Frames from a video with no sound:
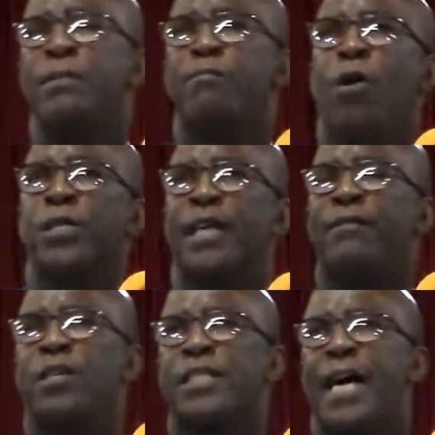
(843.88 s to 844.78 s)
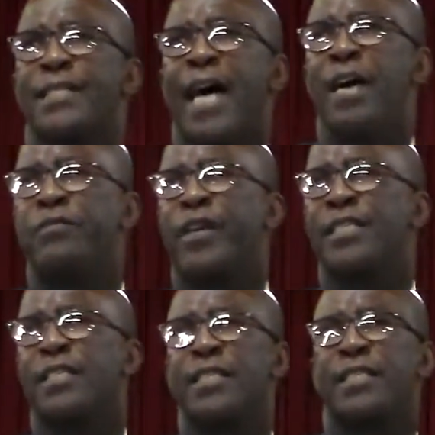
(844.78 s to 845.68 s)
with most of us as
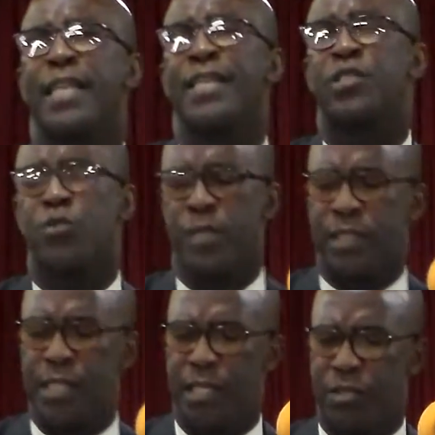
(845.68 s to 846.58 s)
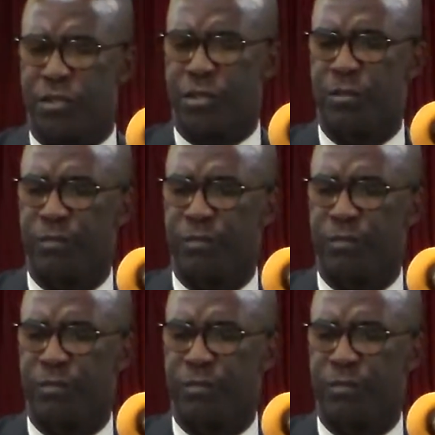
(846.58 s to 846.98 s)
Adventists and as Christians,